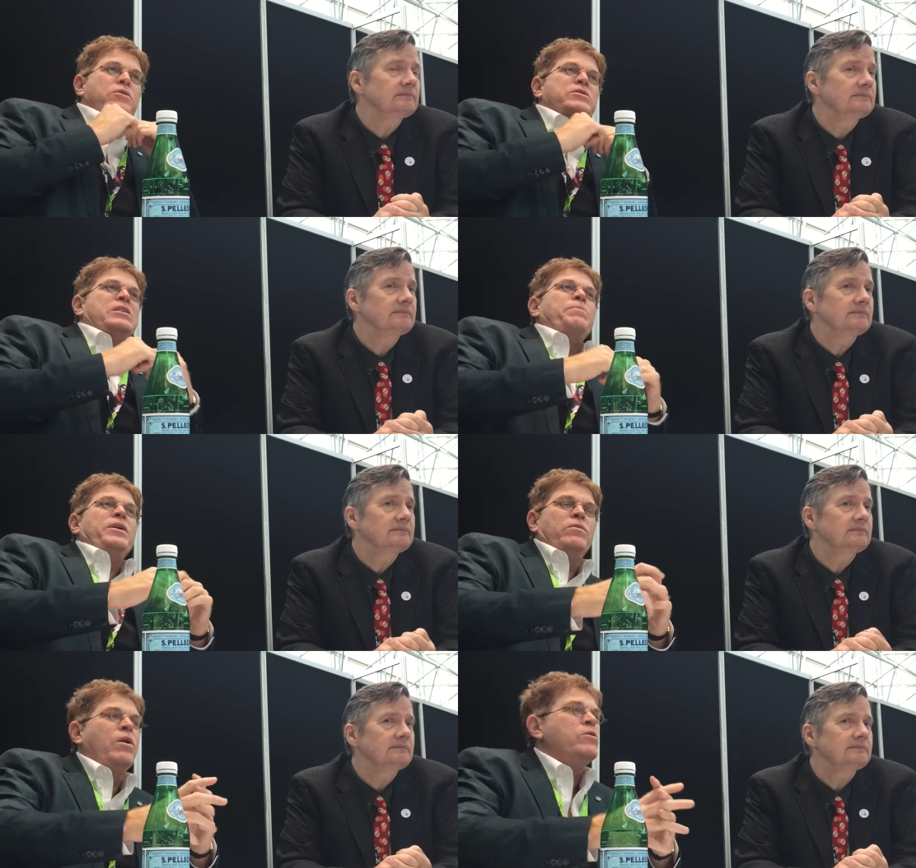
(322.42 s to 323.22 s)
Speaker 1: there's
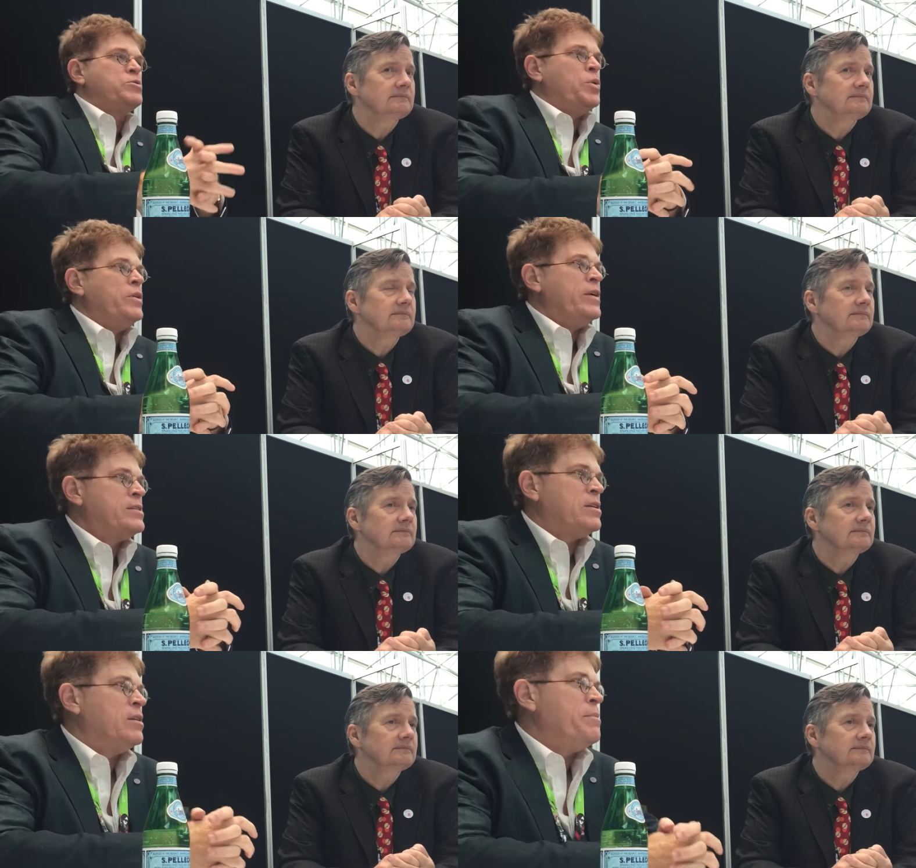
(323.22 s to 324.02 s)
something in Rosewood
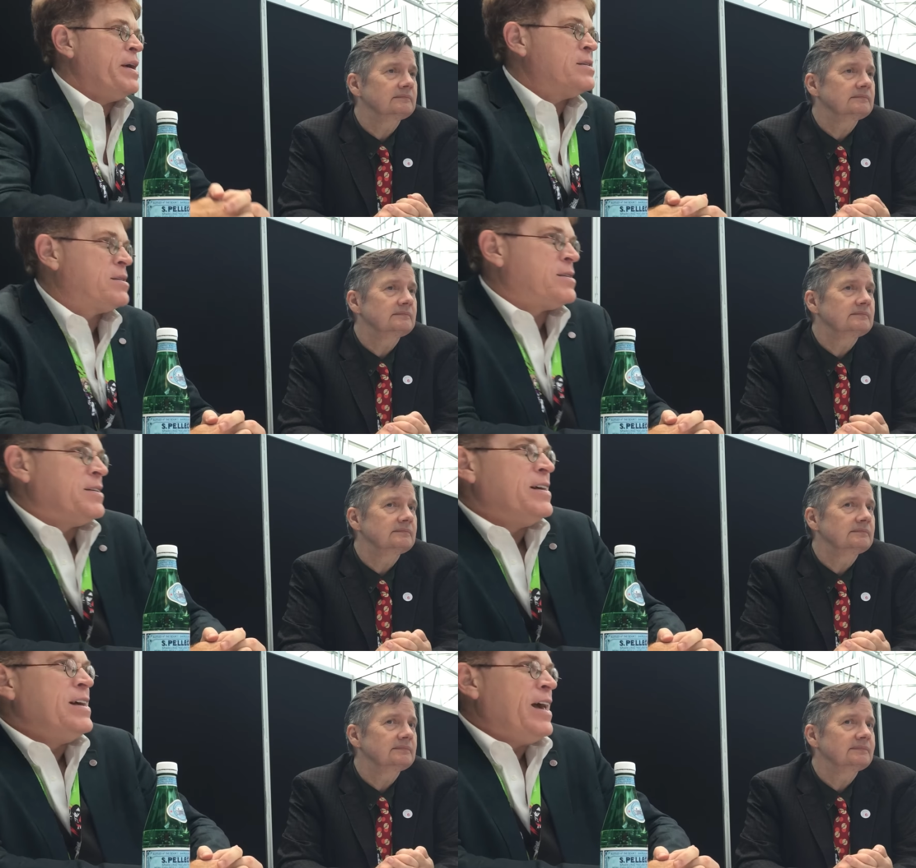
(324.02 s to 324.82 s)
that's still amiss,
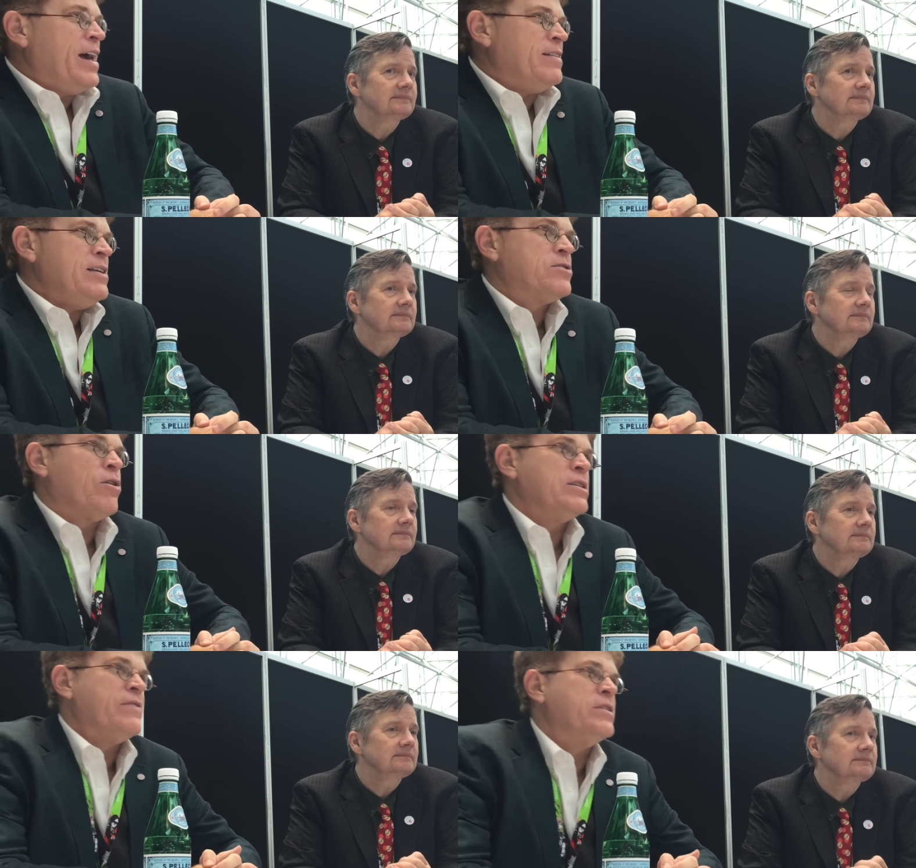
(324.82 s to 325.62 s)
and these
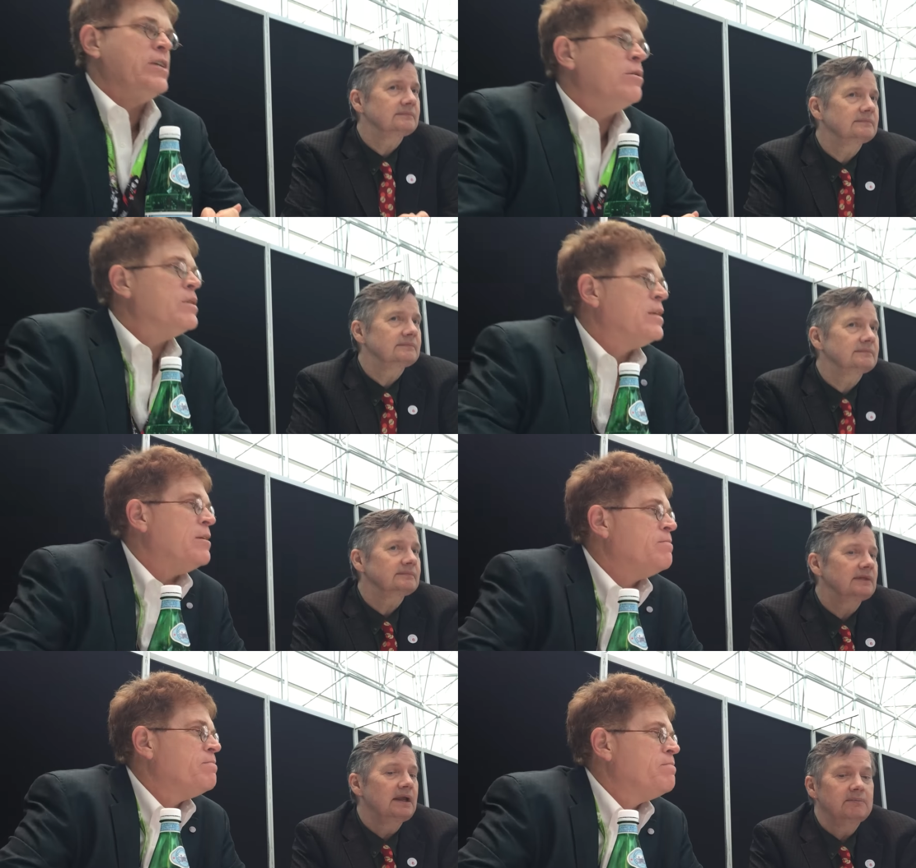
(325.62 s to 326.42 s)
girls have to deal with
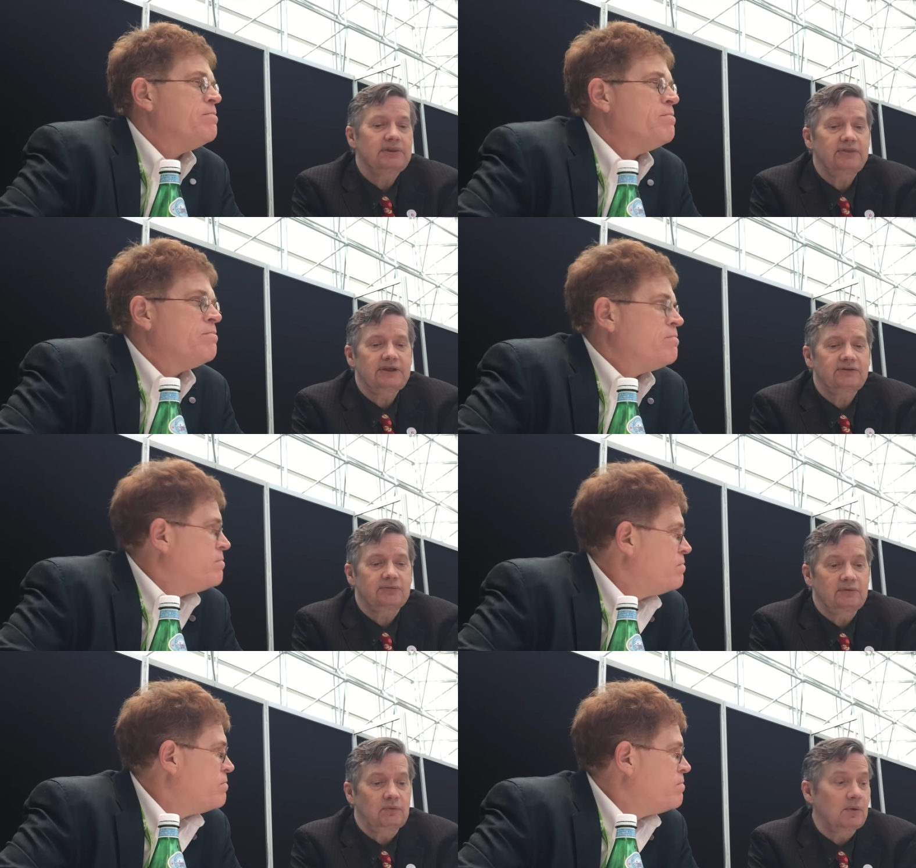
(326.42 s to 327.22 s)
it.
Speaker 2: But the thing
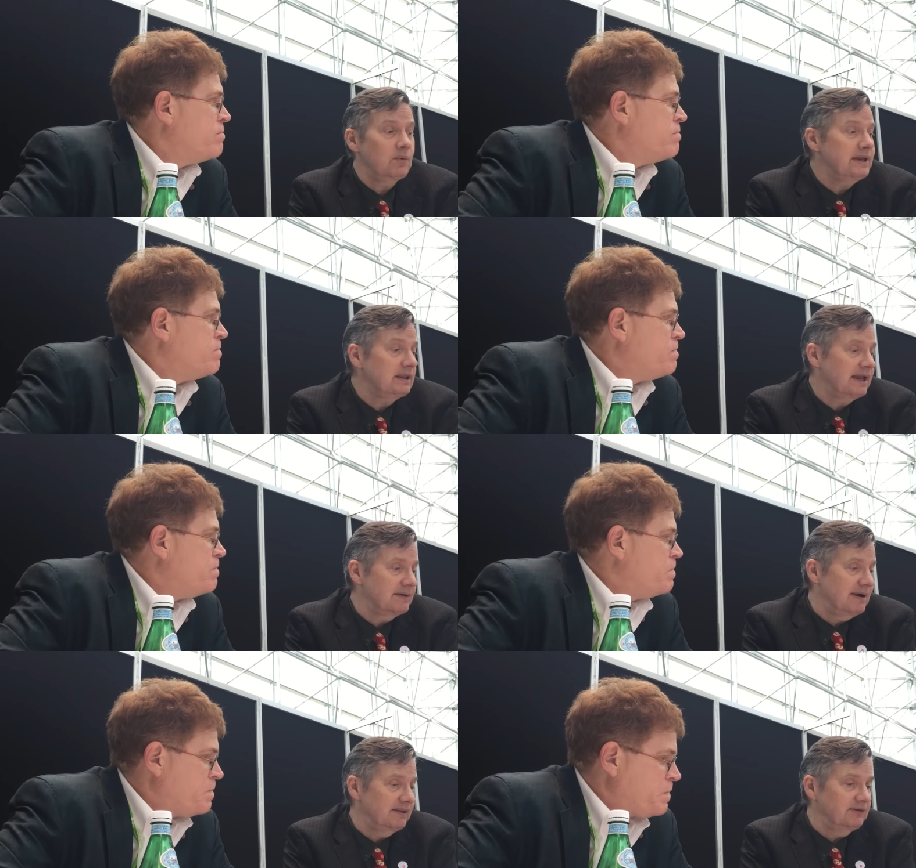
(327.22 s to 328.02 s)
is, what we
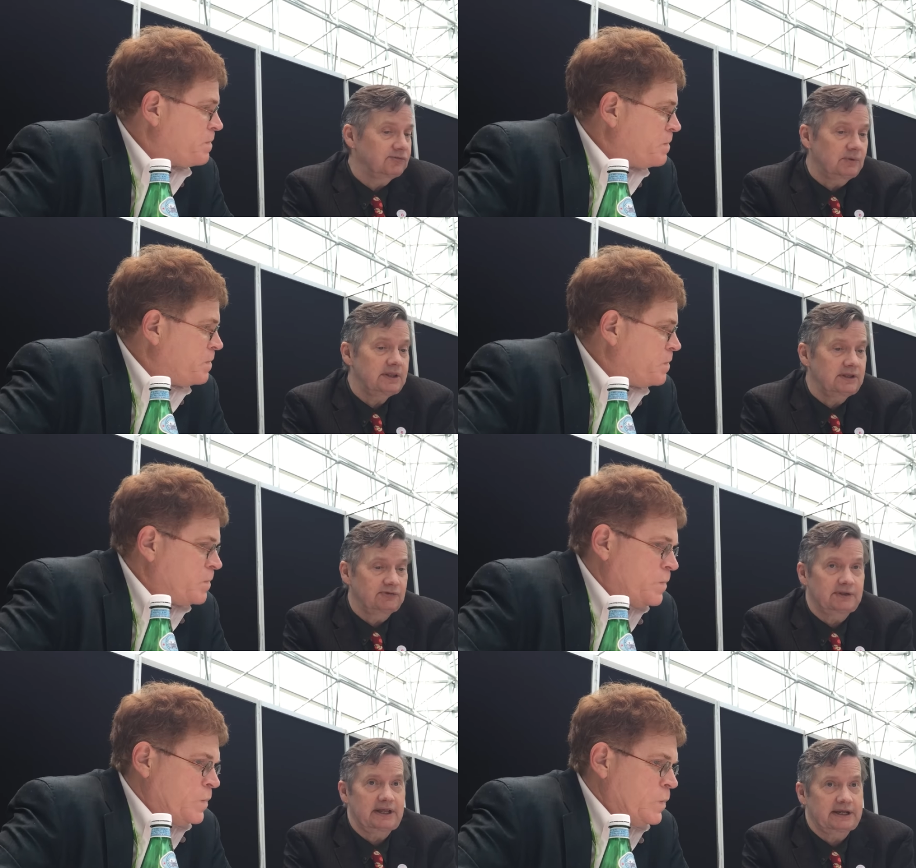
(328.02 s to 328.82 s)
like about this, one of the
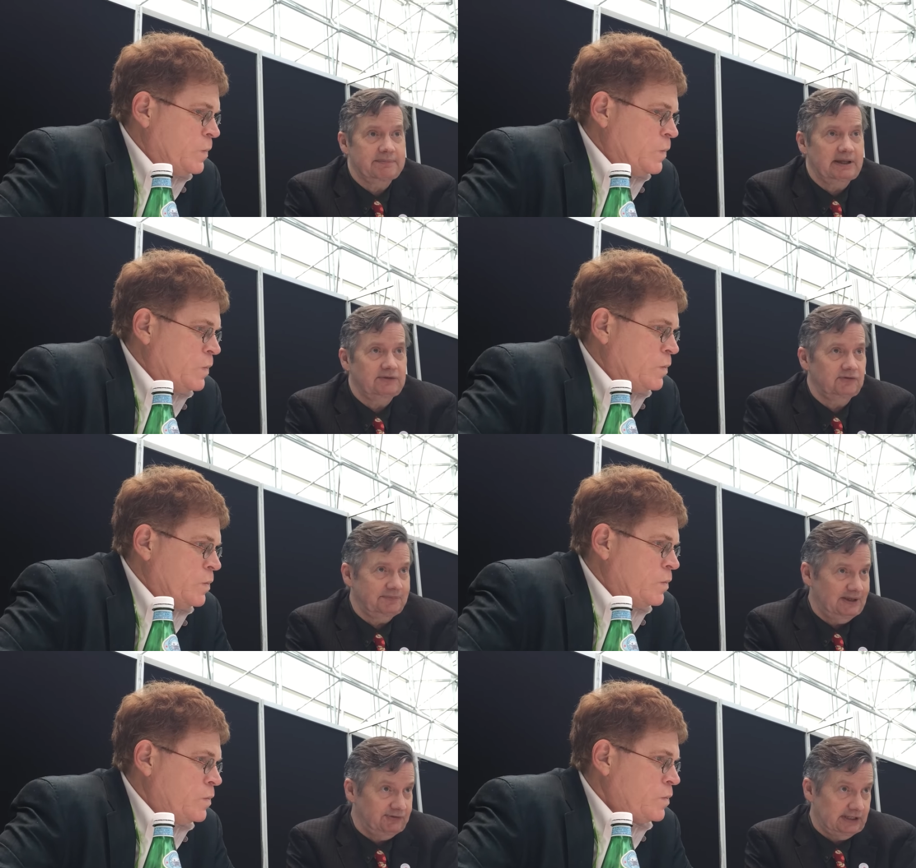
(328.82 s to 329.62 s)
things we like about
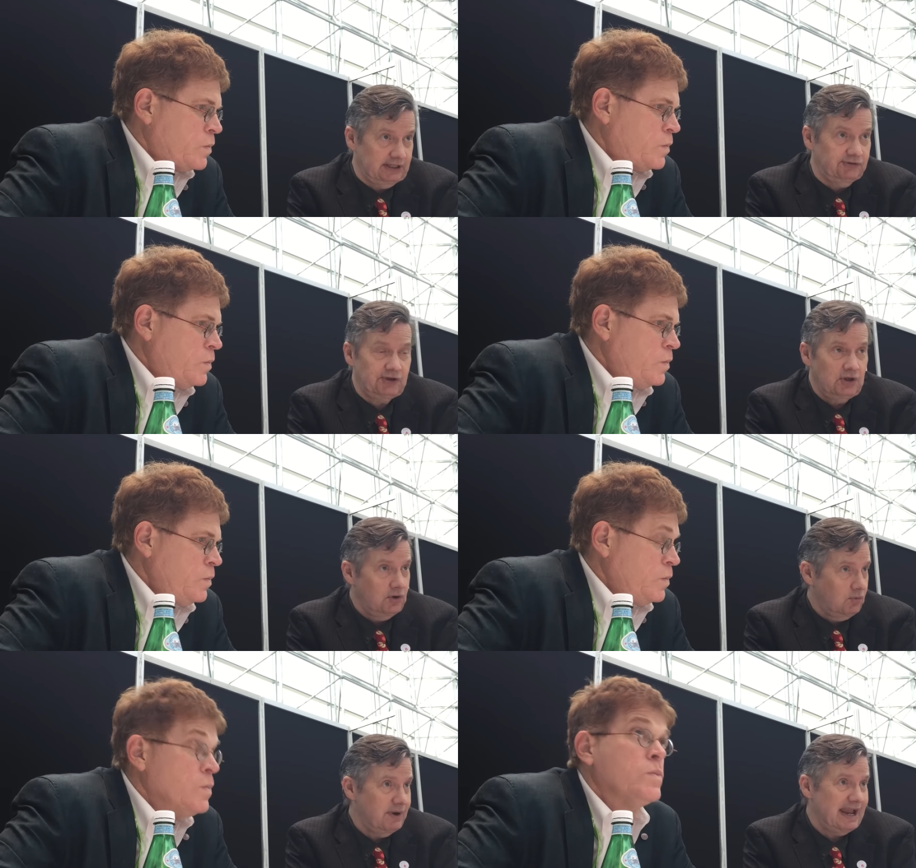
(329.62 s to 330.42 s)
this basically is
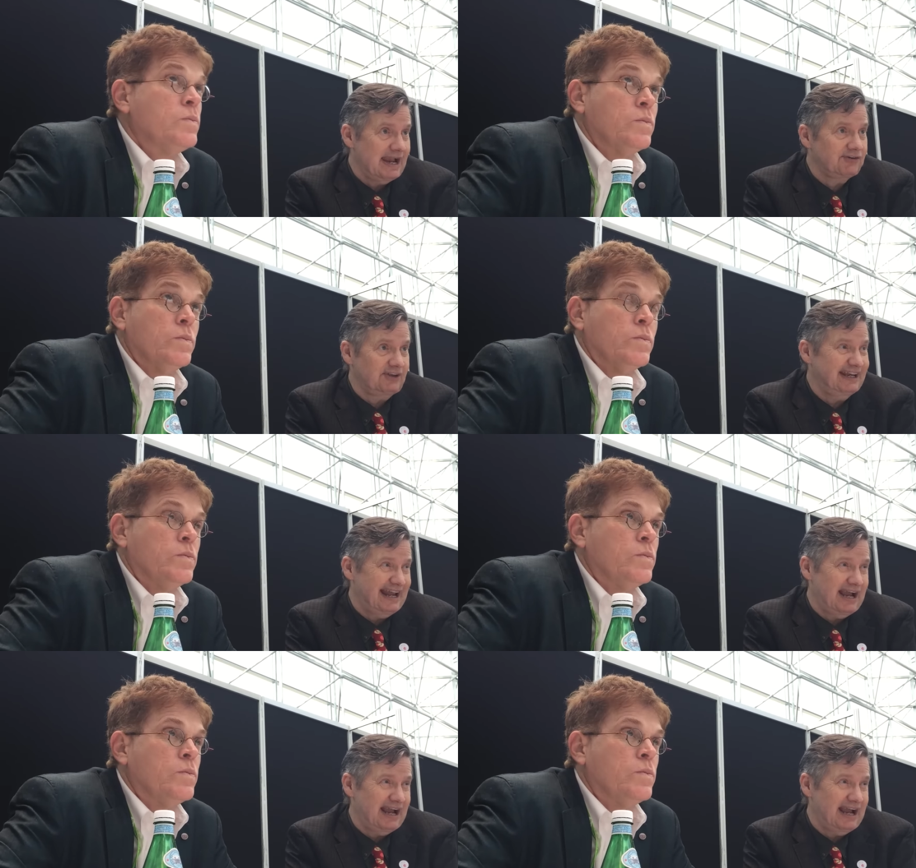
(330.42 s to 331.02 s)
we actually